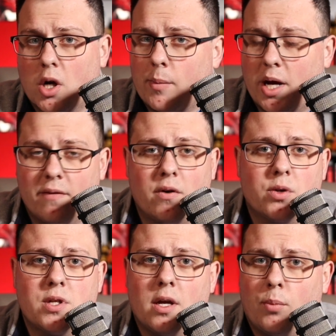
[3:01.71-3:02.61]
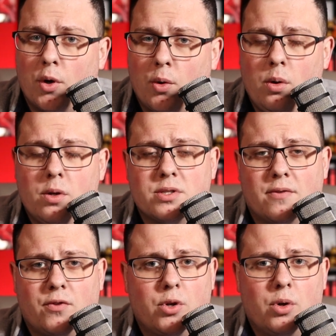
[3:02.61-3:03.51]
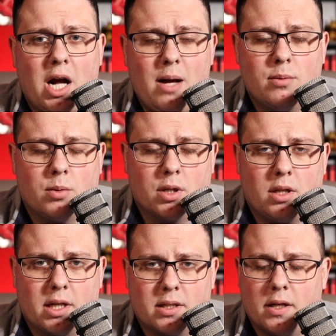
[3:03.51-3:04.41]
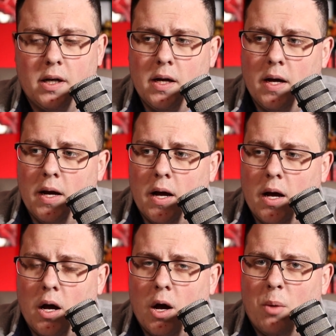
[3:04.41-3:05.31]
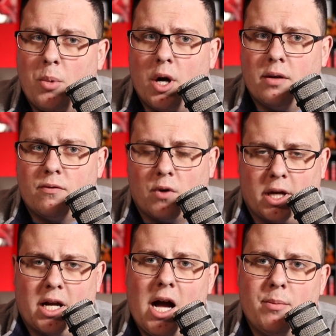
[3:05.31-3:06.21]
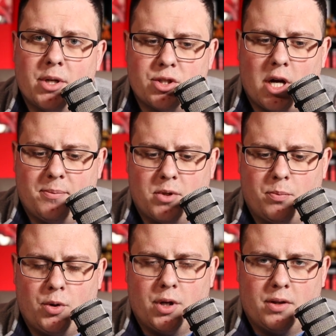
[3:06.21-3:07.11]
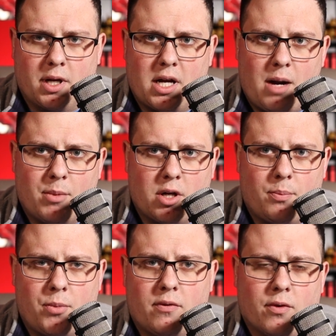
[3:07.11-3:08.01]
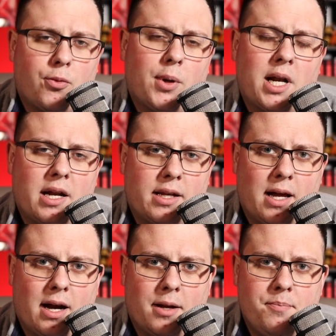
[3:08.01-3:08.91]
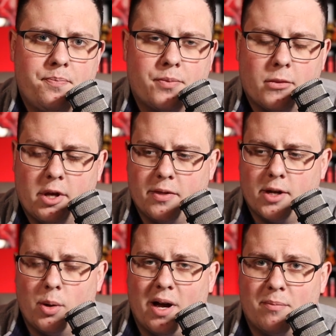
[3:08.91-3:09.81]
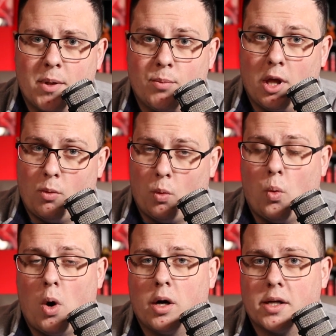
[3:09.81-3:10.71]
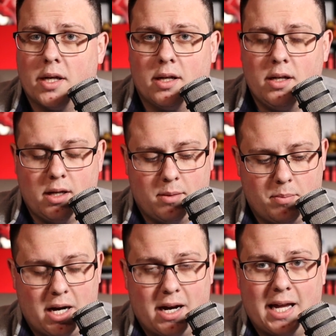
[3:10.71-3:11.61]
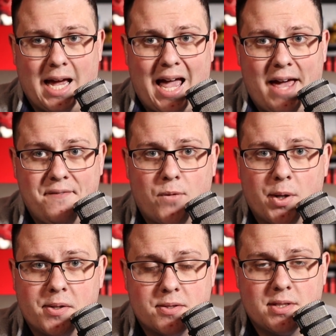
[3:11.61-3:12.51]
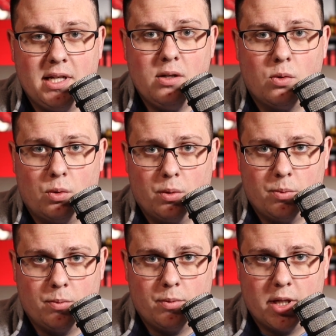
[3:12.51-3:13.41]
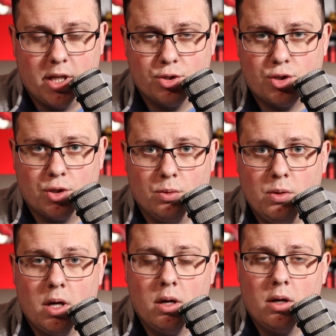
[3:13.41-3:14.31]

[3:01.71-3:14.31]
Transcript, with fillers: talking about FOC and pre-orders if you're new to comic book collecting. But for a comic shop to put the comic up there for $3.99, and then you have people that will walk in and buy every single issue